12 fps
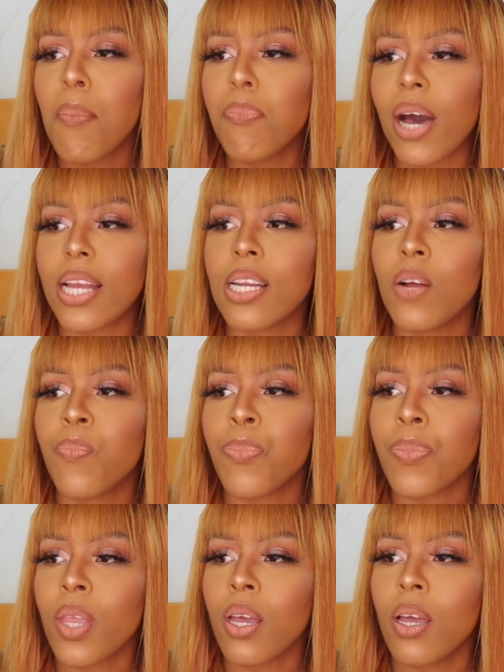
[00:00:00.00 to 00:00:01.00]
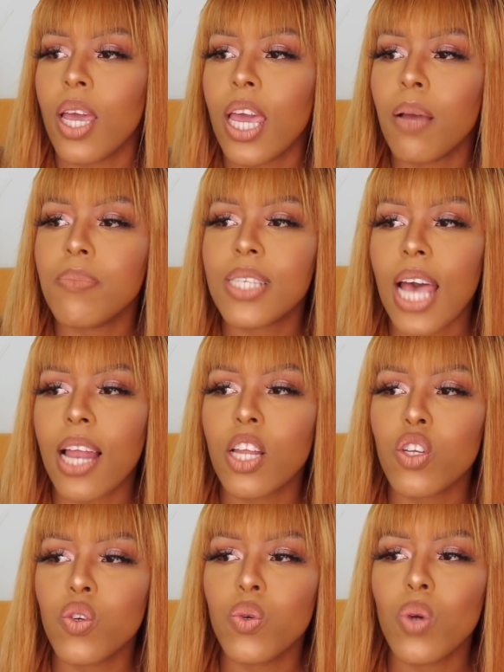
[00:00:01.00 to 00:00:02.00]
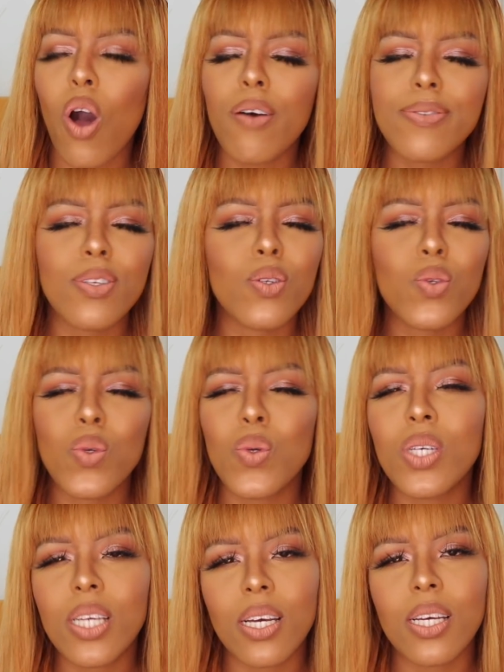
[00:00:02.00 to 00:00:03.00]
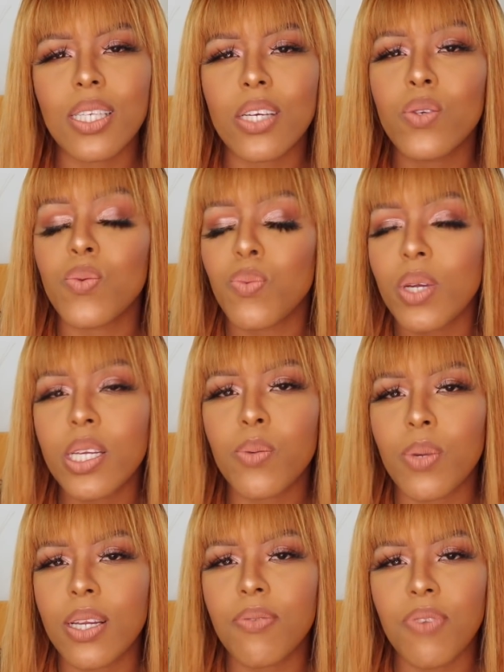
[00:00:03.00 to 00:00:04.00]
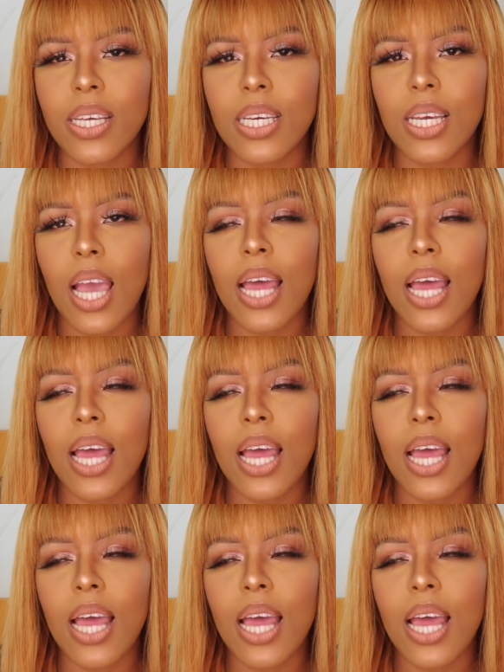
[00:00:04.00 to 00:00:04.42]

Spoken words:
But him telling you after 2 years is really, really fucky.